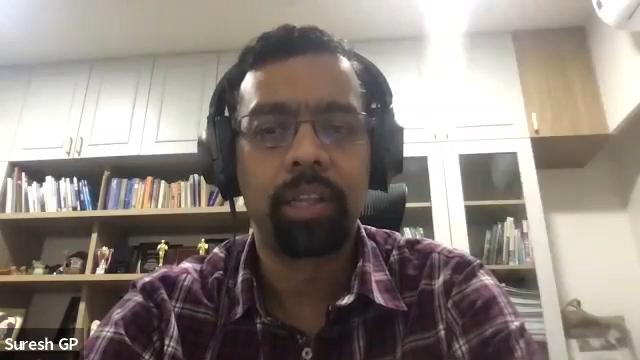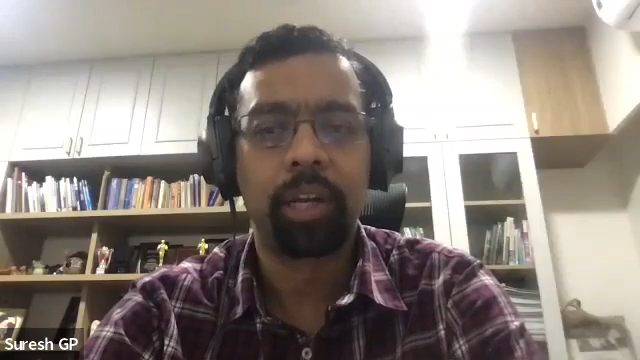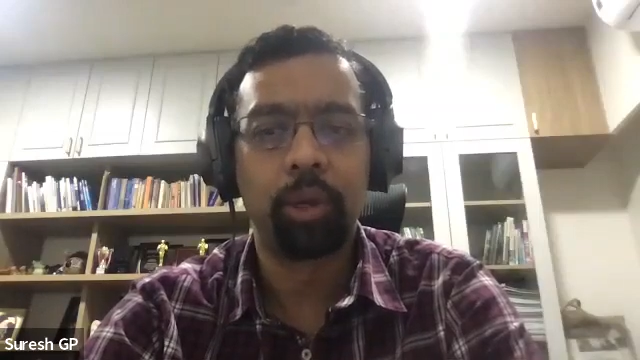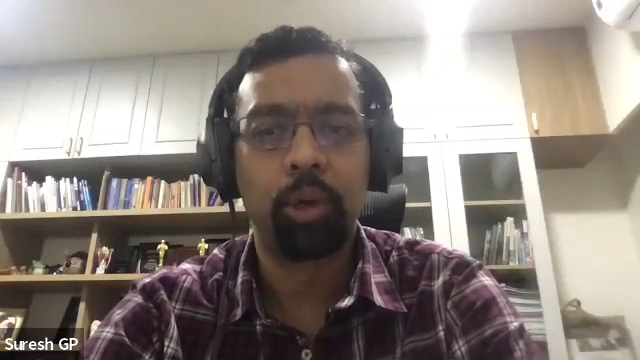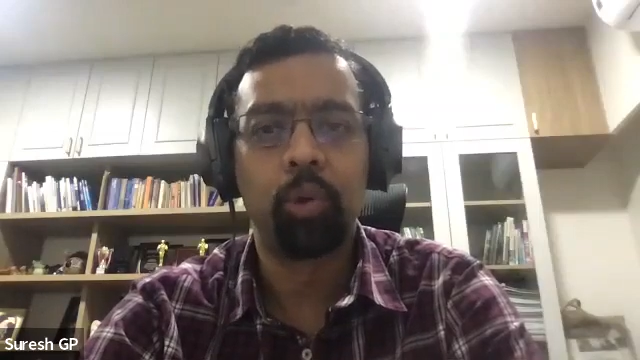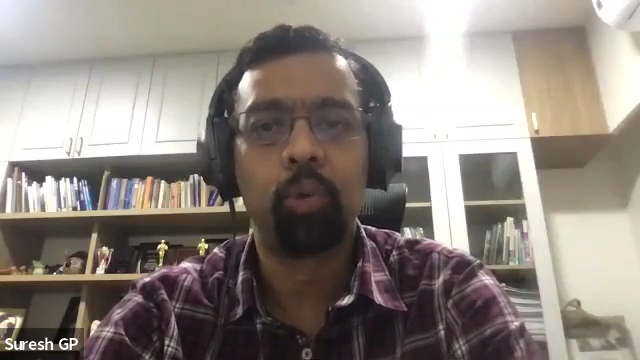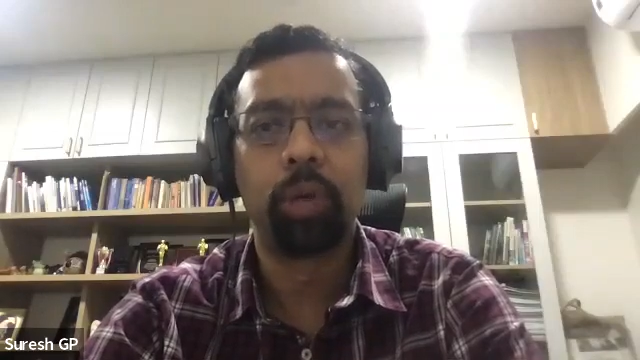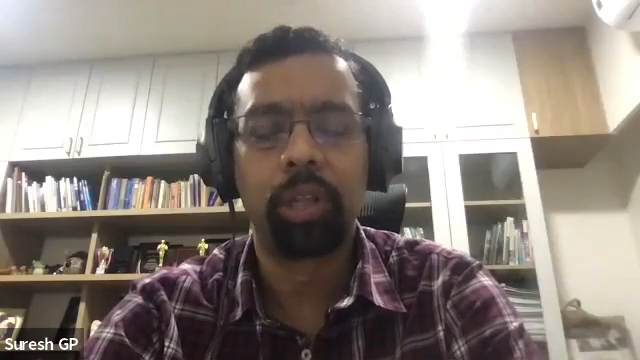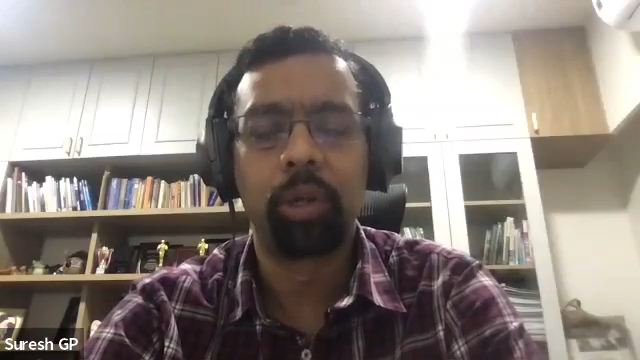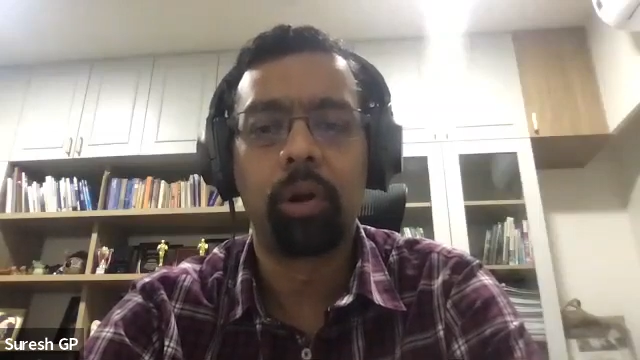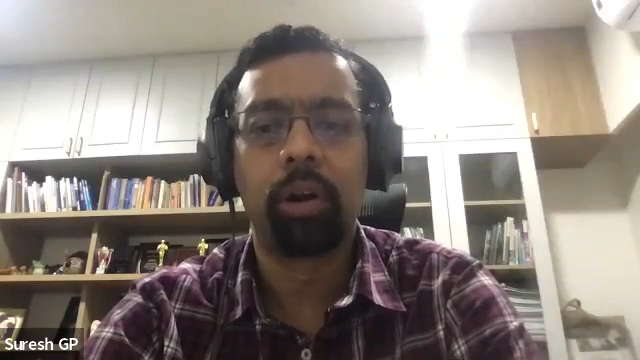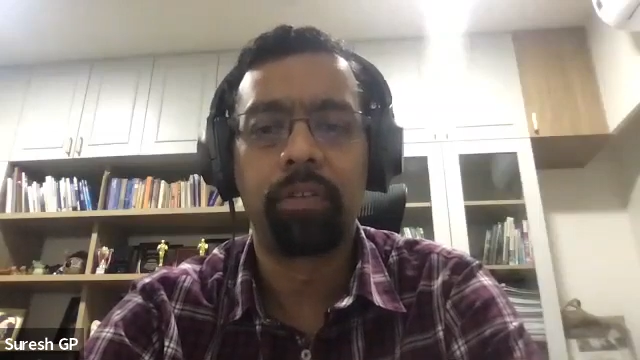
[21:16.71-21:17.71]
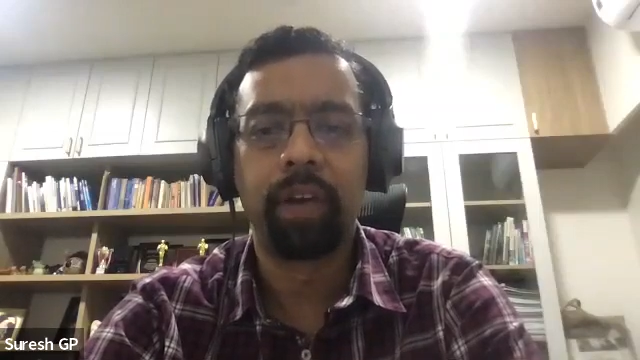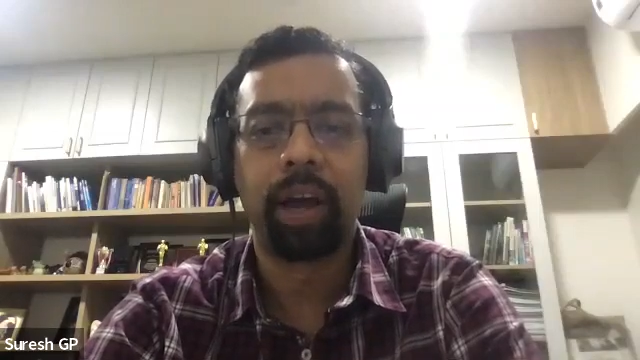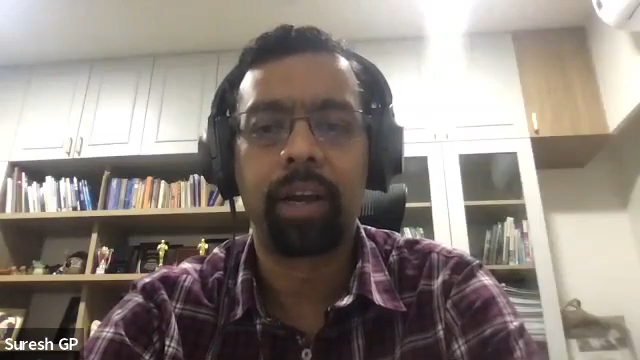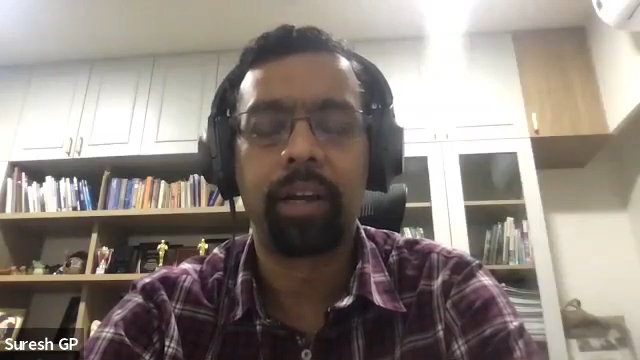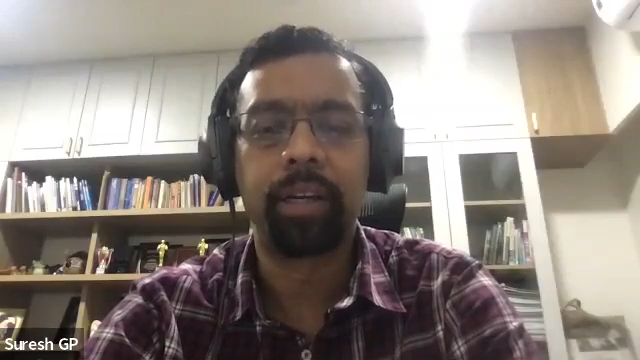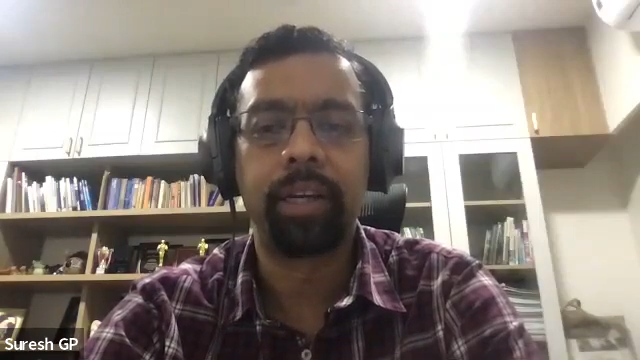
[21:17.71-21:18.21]
that you do with your
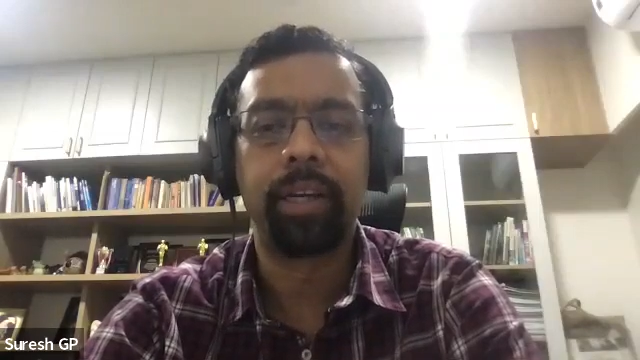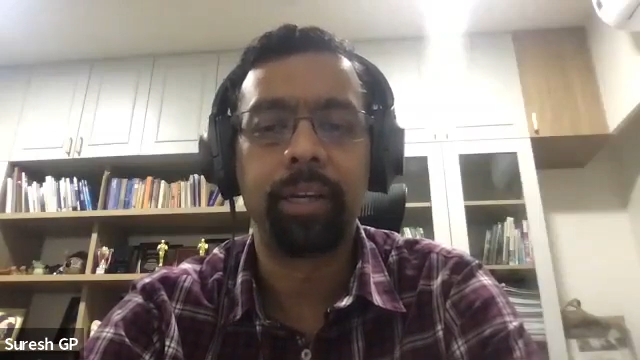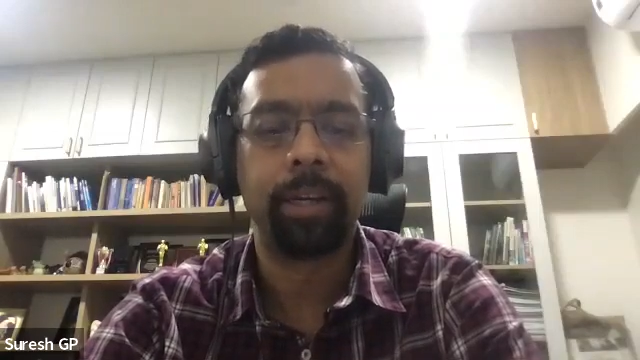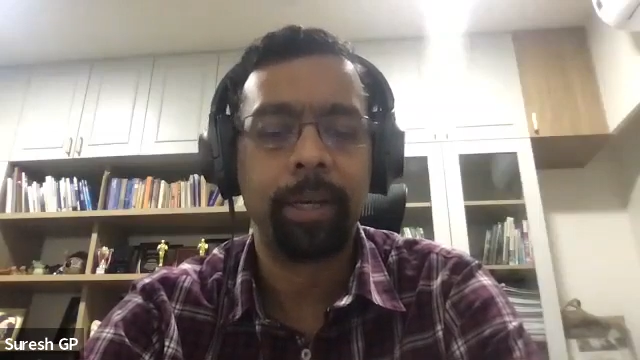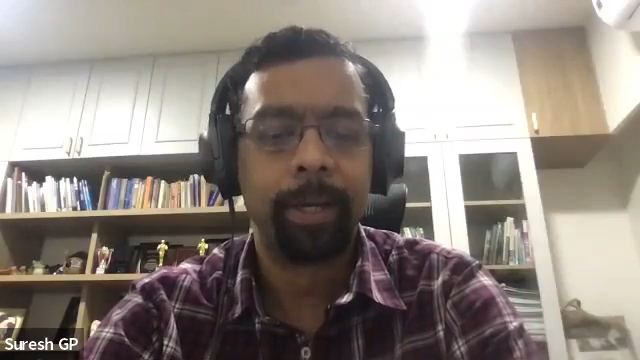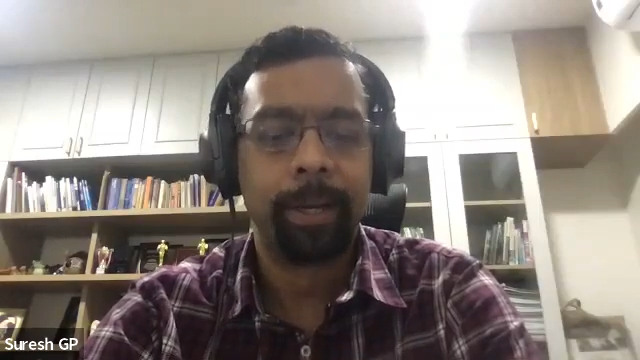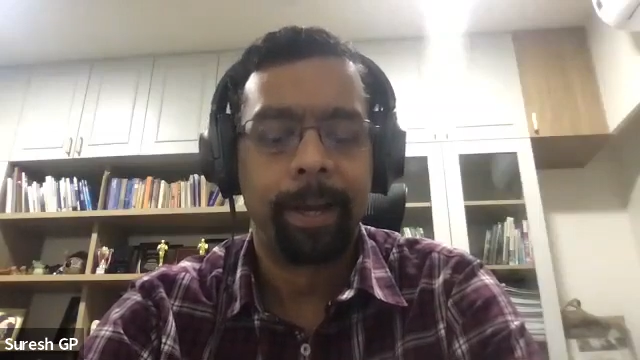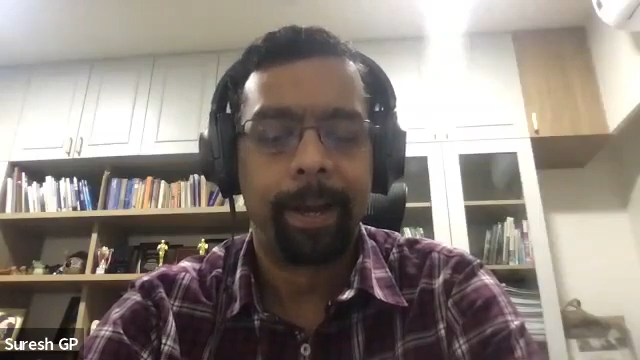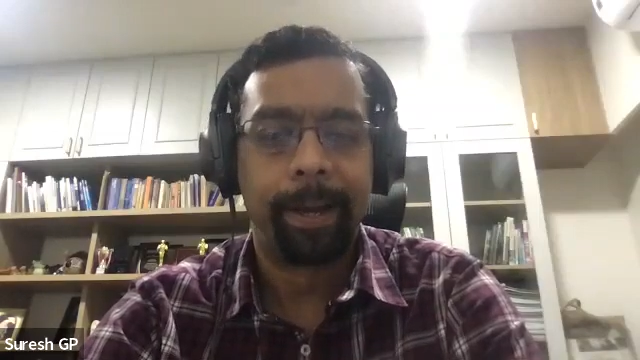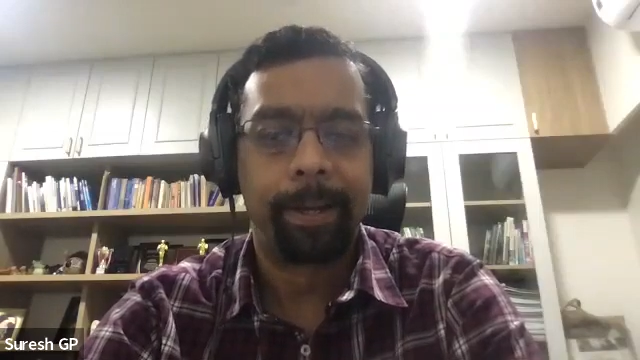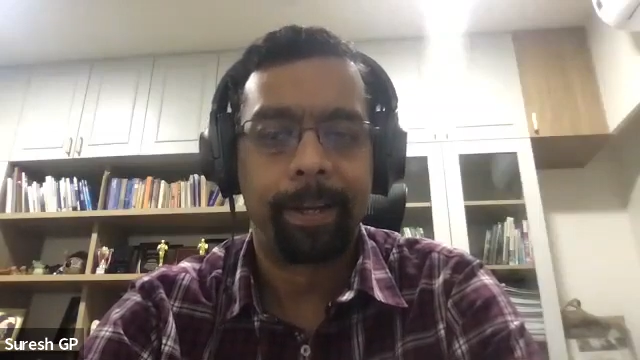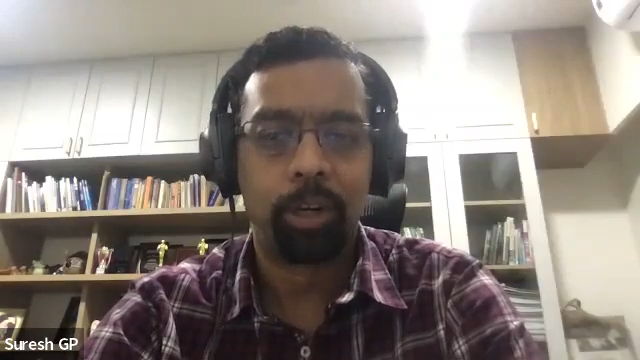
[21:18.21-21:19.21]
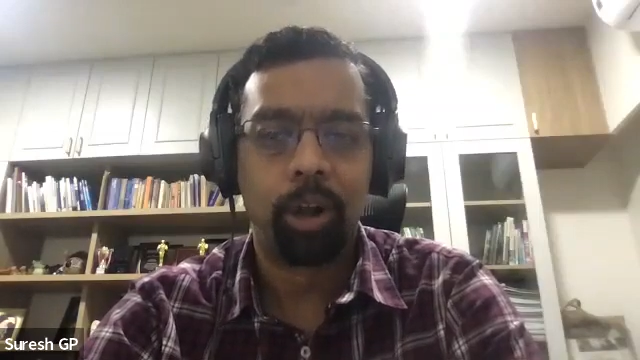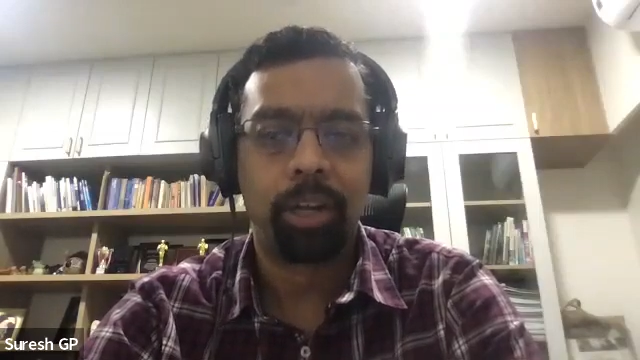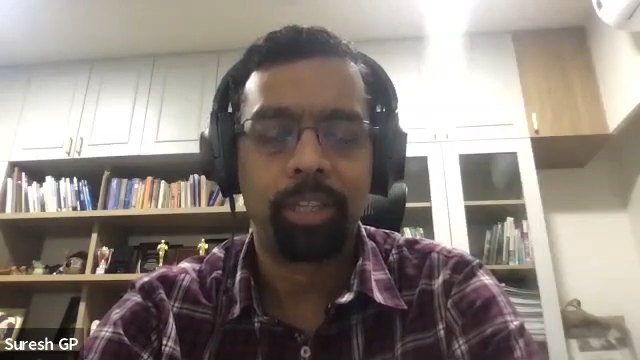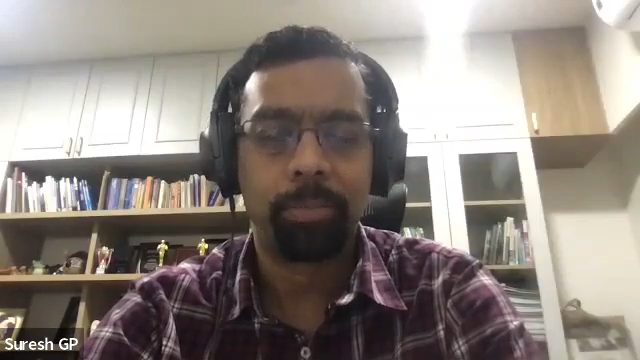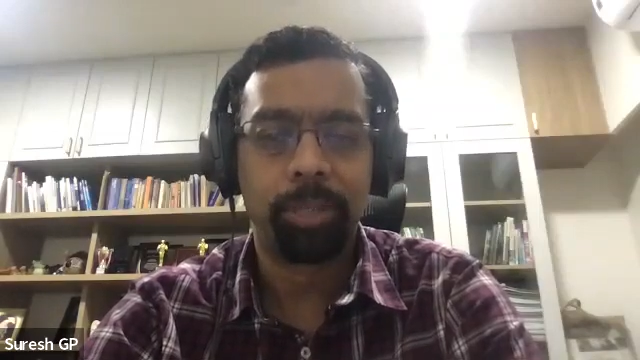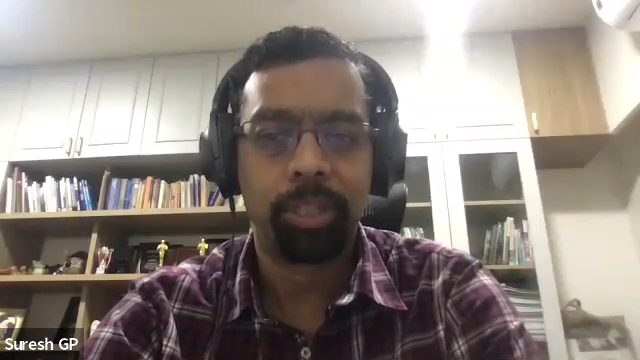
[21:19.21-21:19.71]
faculty and
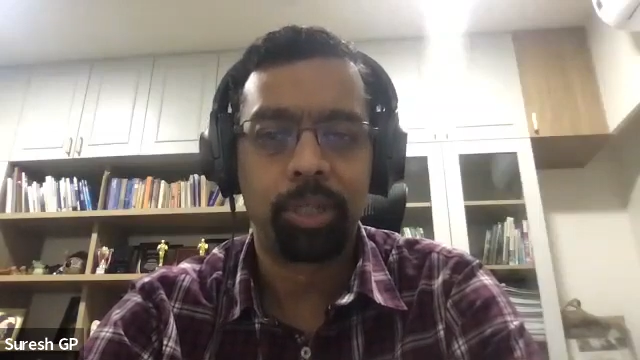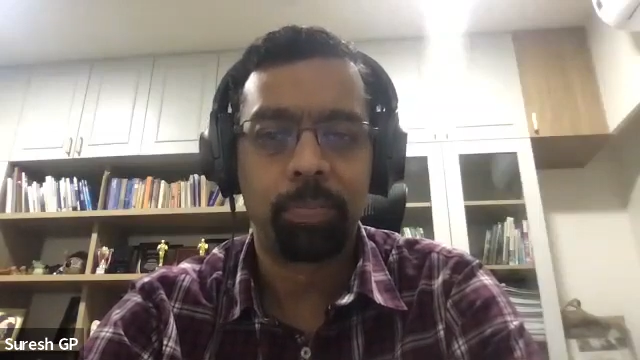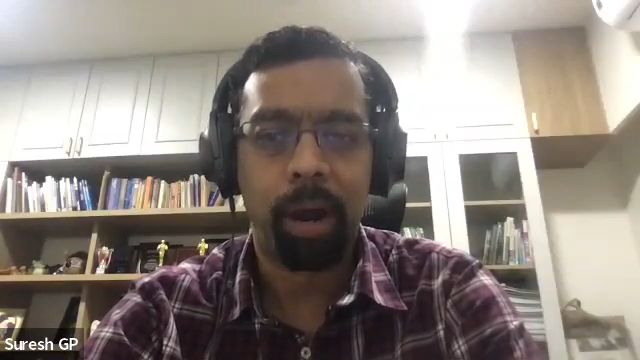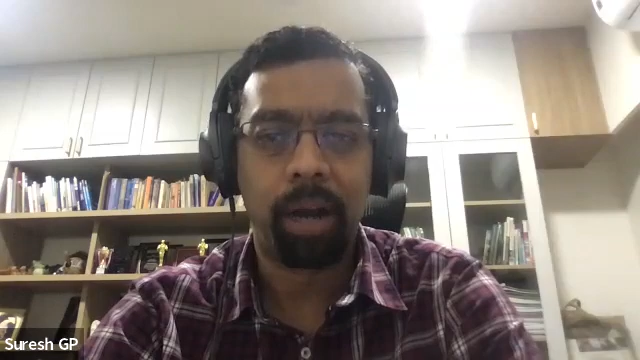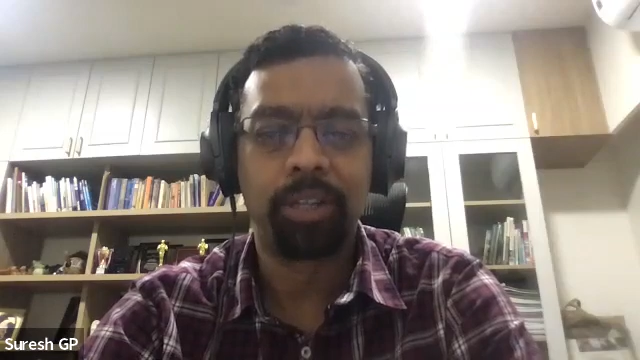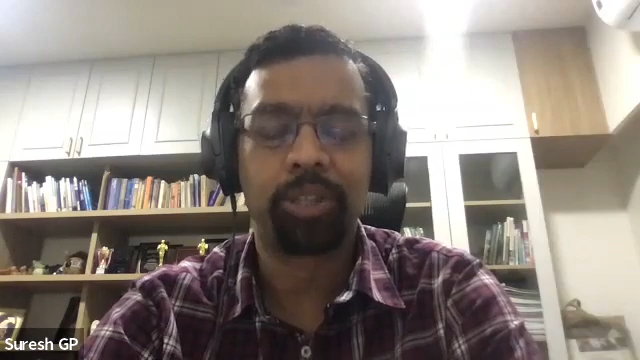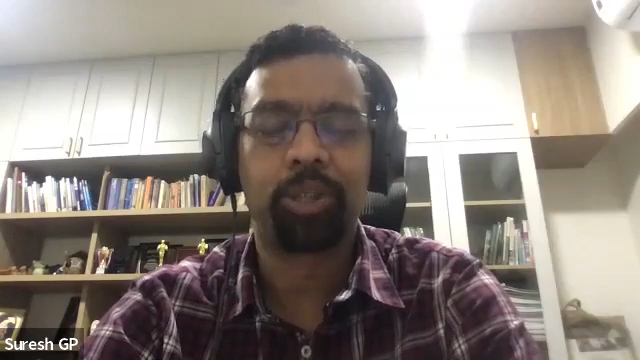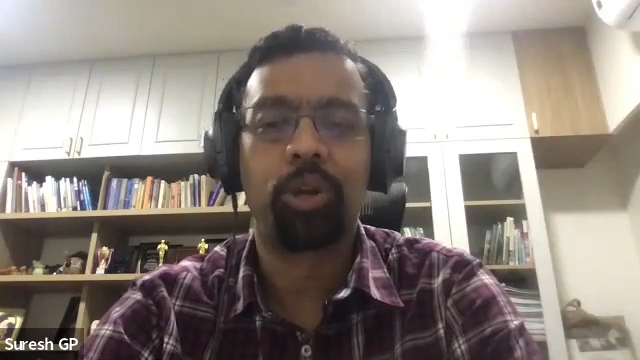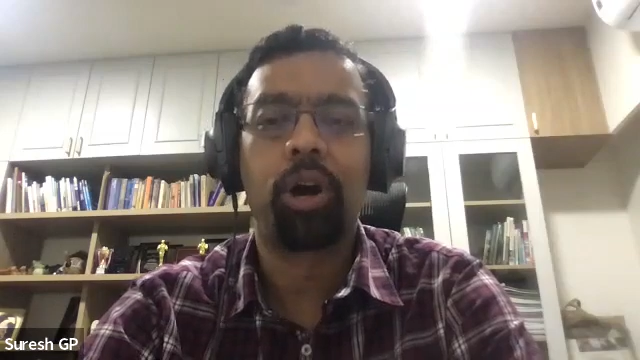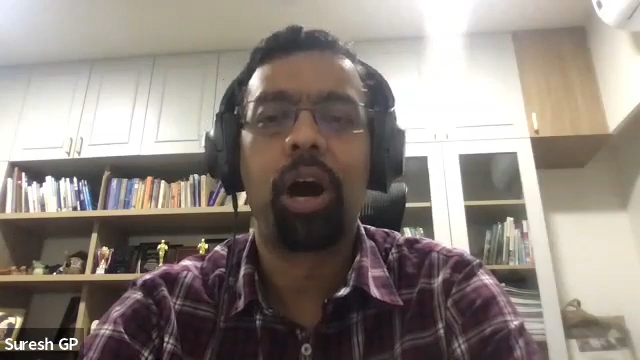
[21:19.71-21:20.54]
technology business partners,